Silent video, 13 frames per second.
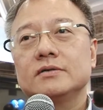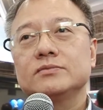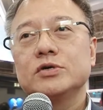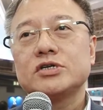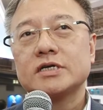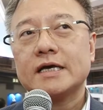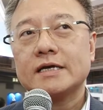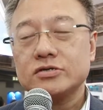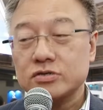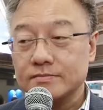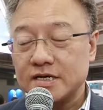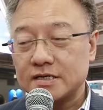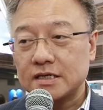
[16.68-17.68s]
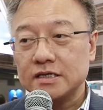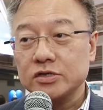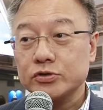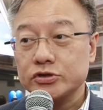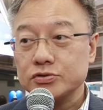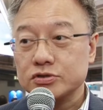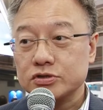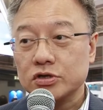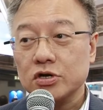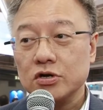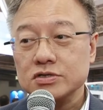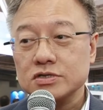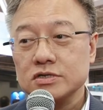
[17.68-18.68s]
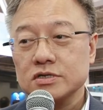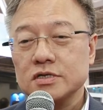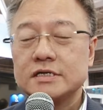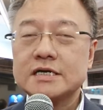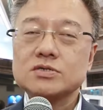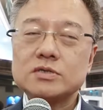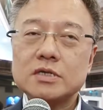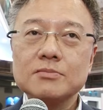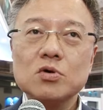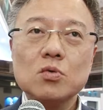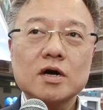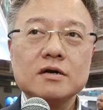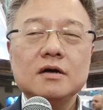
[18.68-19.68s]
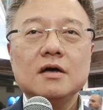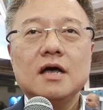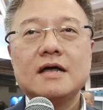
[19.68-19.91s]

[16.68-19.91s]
which can dramatically reduce the cost. That's number one.